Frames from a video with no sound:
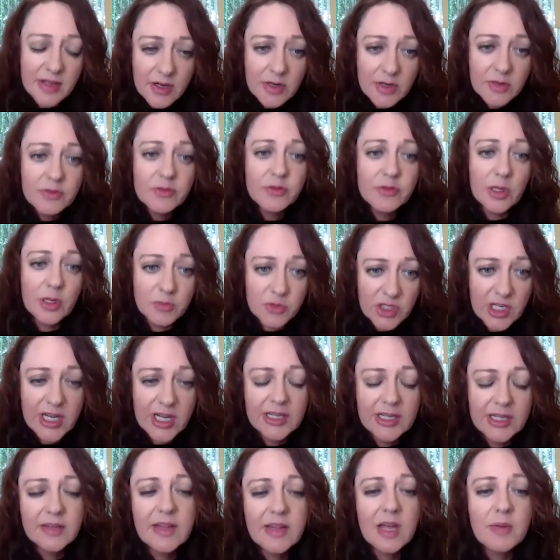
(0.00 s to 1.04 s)
from
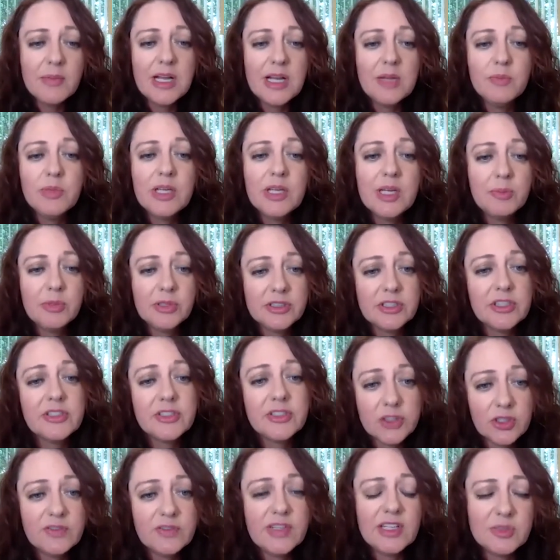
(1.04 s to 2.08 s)
China that might be able to
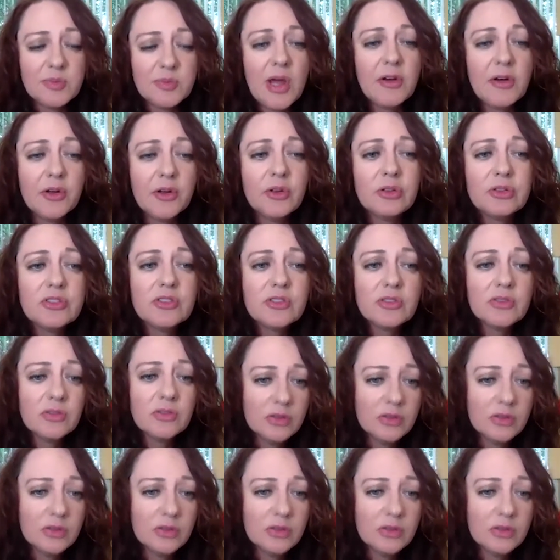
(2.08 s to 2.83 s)
serve as models?